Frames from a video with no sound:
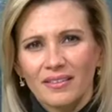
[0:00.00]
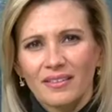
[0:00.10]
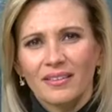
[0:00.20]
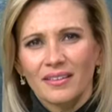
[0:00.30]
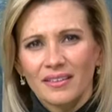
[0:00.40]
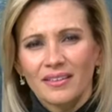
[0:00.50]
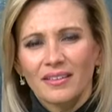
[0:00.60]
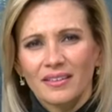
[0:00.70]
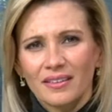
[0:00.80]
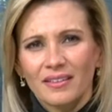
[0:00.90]

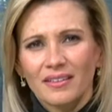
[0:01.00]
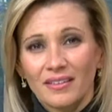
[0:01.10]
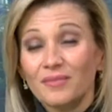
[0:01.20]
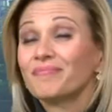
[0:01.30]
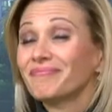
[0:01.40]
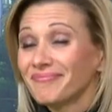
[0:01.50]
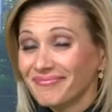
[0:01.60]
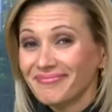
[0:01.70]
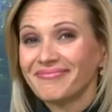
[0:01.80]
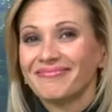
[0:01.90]

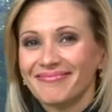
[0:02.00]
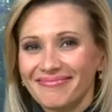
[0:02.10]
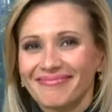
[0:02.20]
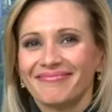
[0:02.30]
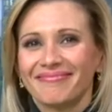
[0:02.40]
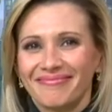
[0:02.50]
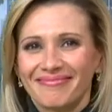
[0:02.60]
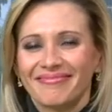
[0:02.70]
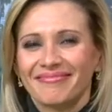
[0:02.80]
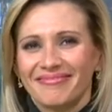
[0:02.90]

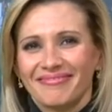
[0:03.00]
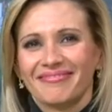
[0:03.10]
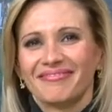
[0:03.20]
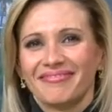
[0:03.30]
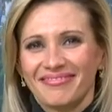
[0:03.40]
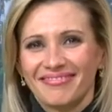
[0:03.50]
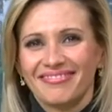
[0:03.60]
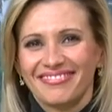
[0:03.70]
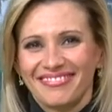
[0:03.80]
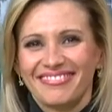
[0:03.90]

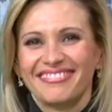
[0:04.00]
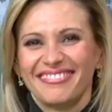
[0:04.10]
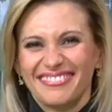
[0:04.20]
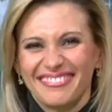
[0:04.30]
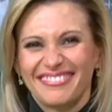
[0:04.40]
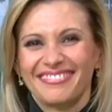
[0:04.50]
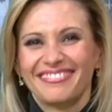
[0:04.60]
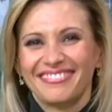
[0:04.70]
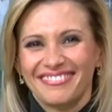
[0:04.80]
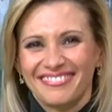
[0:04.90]

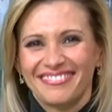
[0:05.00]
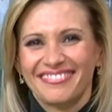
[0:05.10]
No words are spoken by the person on screen.